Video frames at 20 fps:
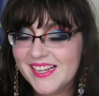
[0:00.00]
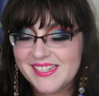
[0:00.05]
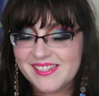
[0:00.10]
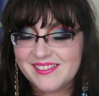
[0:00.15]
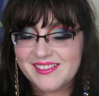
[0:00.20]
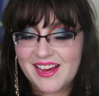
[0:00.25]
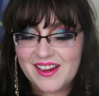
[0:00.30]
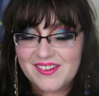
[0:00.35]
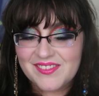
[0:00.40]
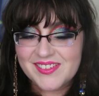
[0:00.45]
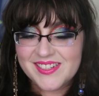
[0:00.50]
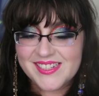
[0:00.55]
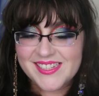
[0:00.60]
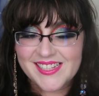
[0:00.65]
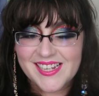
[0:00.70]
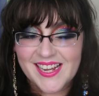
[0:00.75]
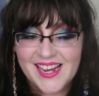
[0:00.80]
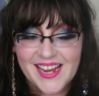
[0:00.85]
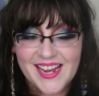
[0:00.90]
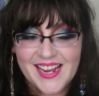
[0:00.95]
So that was,
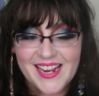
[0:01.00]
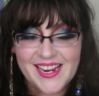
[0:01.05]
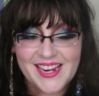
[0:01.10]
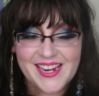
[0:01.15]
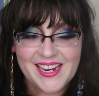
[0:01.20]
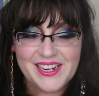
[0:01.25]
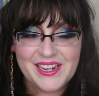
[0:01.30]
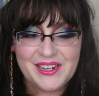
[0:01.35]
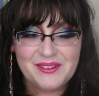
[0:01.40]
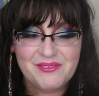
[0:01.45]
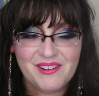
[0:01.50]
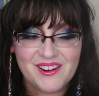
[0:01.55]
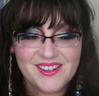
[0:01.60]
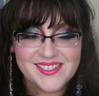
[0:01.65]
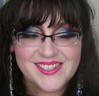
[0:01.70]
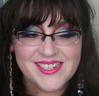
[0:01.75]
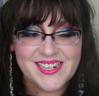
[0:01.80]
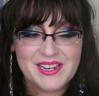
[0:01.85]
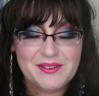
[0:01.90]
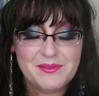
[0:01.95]
it
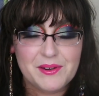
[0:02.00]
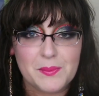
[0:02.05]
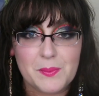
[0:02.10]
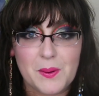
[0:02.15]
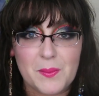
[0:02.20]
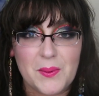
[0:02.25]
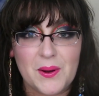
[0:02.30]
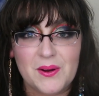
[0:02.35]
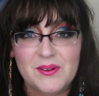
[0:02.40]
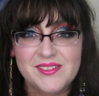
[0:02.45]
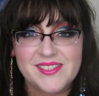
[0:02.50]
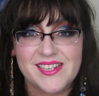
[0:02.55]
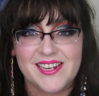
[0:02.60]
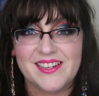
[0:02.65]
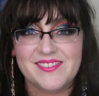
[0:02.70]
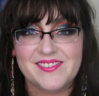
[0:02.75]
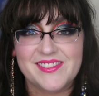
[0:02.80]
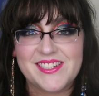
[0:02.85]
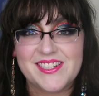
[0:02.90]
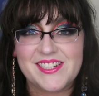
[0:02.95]
wasn't even a proposal.
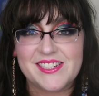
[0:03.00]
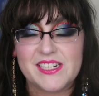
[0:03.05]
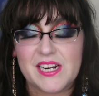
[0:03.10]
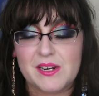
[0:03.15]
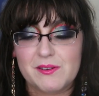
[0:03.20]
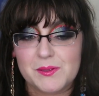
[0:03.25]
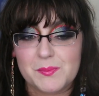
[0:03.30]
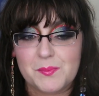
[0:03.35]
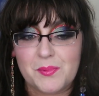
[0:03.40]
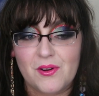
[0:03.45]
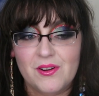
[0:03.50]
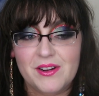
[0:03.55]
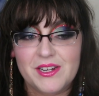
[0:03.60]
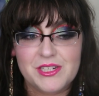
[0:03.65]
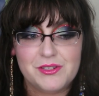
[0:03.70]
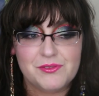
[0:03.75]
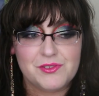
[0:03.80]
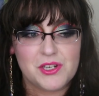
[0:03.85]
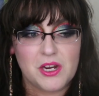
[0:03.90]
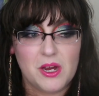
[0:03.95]
It was just, I was brought
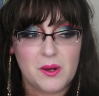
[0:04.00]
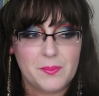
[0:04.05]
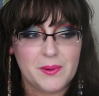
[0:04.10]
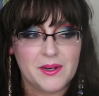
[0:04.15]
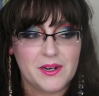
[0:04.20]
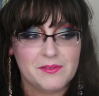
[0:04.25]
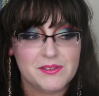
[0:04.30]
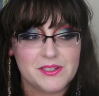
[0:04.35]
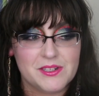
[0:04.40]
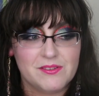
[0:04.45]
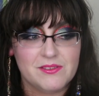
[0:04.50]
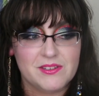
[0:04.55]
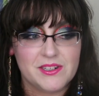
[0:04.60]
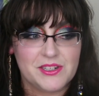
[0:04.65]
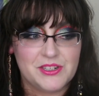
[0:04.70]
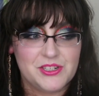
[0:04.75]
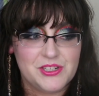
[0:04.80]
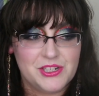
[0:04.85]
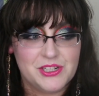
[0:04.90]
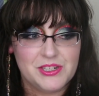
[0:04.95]
into a shop and I was told
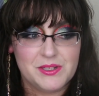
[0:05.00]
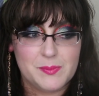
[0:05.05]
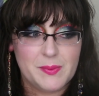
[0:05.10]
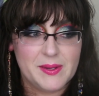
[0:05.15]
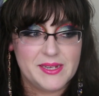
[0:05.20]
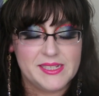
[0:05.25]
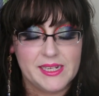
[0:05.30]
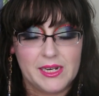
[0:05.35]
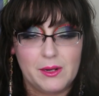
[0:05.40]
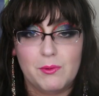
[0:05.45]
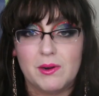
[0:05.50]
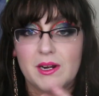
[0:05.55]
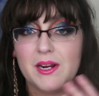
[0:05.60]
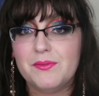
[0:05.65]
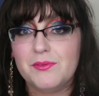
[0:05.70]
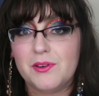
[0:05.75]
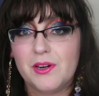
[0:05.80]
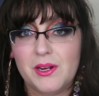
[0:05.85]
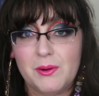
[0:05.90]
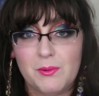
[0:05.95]
I could choose basically
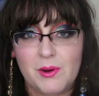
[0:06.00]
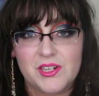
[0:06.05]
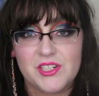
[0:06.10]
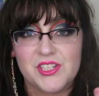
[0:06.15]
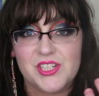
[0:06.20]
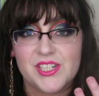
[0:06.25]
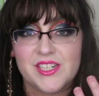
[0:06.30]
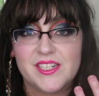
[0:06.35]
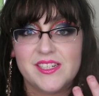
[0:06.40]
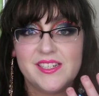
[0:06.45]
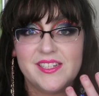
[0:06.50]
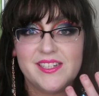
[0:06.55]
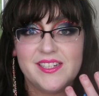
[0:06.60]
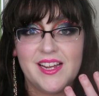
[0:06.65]
whatever I wanted.